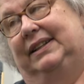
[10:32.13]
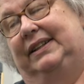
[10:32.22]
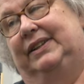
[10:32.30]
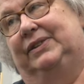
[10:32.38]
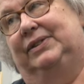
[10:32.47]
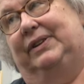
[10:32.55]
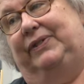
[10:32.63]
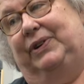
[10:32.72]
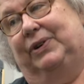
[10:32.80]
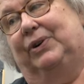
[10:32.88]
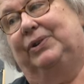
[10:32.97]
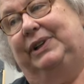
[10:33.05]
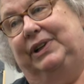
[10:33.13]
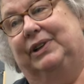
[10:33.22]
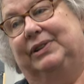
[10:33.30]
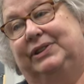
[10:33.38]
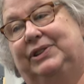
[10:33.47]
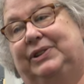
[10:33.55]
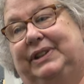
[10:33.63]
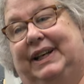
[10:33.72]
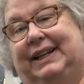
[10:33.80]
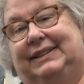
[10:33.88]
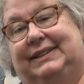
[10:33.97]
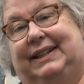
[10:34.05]
you know, if you're holding her to
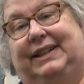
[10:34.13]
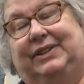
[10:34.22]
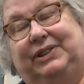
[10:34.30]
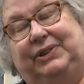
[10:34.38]
that standard,